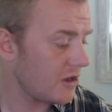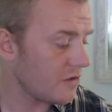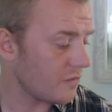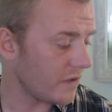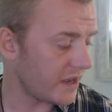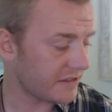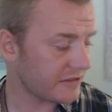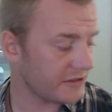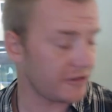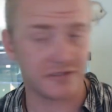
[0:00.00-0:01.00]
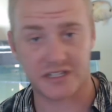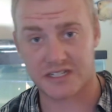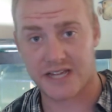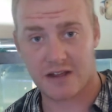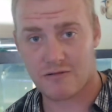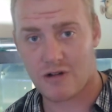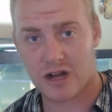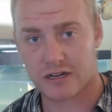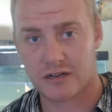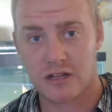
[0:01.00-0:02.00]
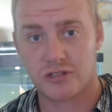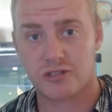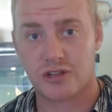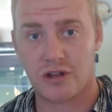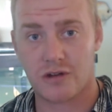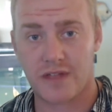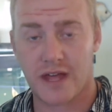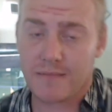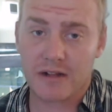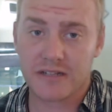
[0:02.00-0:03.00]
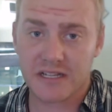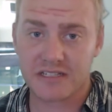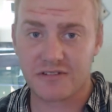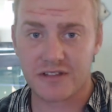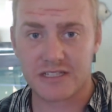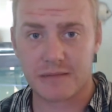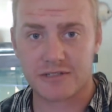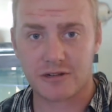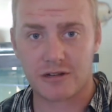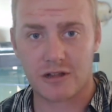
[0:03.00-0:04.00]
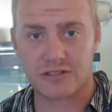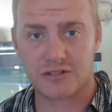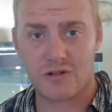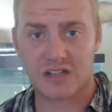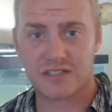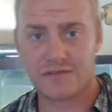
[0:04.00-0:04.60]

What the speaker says: with using tank water. So that about does it for this episode of Logan's Aquatics.